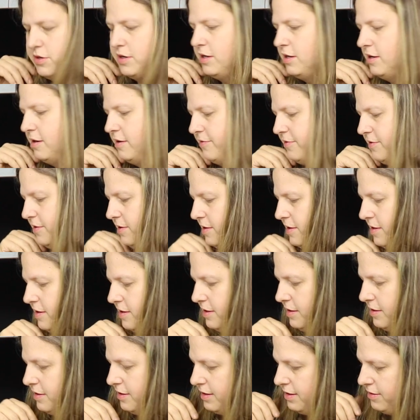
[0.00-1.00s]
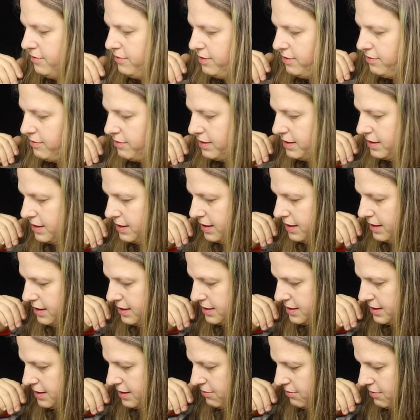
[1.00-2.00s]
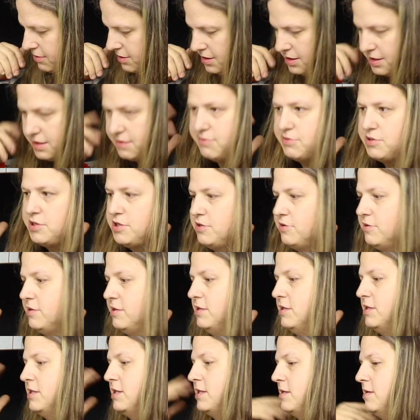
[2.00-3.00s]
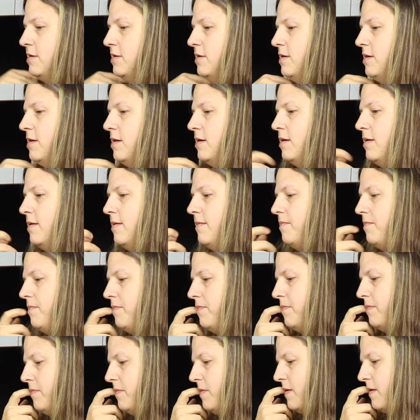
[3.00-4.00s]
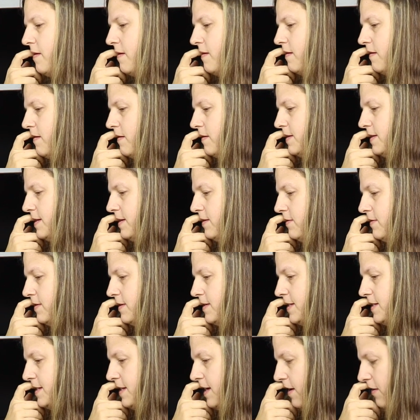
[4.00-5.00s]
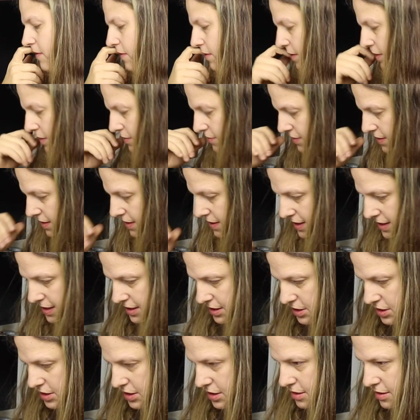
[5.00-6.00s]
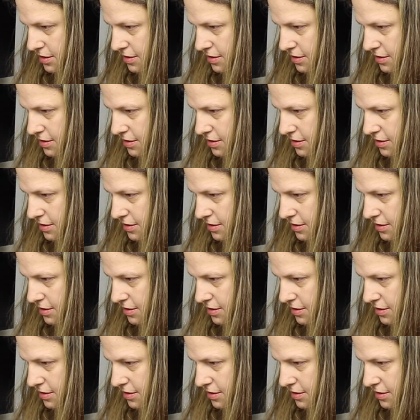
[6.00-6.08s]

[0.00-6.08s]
it off and on, and that way we can kind of see what the temperature is. See when it's safe enough to touch.